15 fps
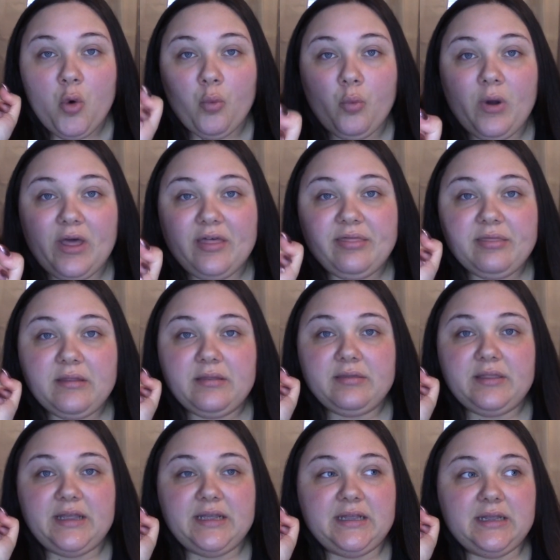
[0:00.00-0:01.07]
with
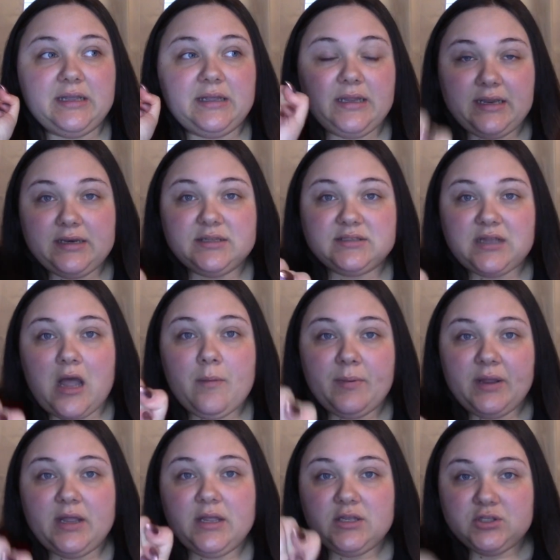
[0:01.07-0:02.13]
the
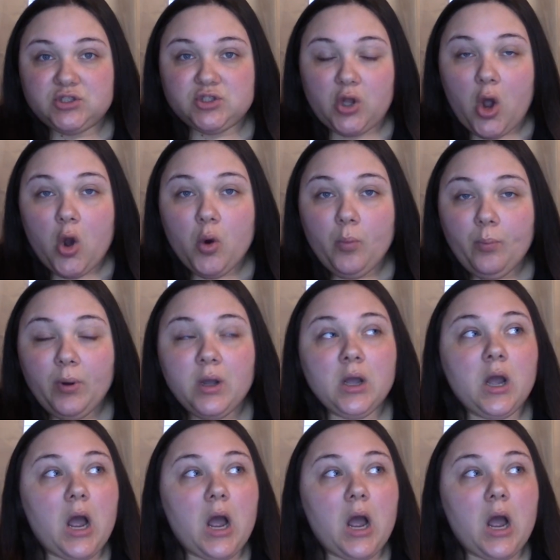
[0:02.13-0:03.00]
endoscopy scope.